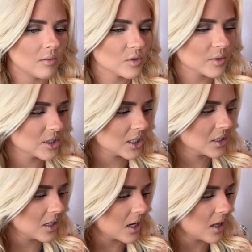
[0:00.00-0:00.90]
So we're just gonna
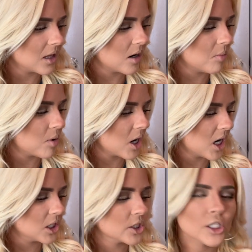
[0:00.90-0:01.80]
take a little
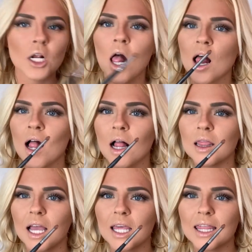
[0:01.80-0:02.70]
brush
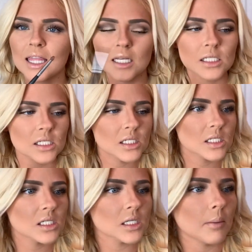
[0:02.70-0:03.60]
like
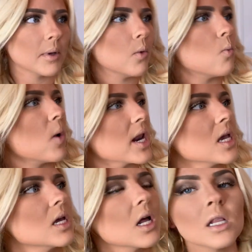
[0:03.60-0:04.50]
this. I'm gonna wet
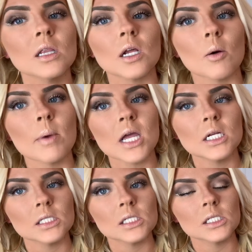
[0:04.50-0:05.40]
it a little
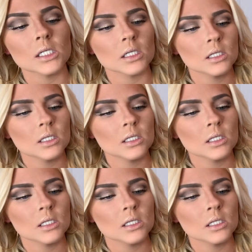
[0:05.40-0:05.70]
bit.